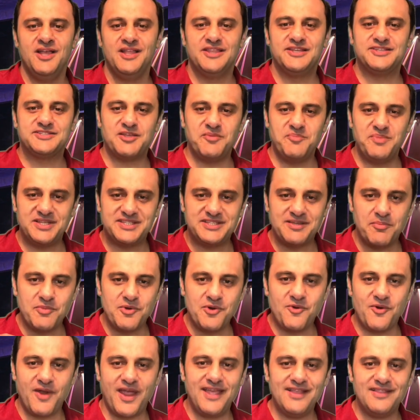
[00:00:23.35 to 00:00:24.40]
there's going to be some
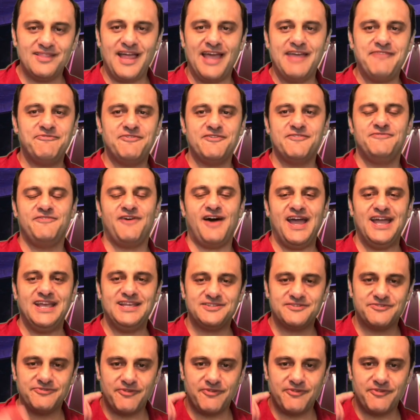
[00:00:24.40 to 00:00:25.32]
great life advice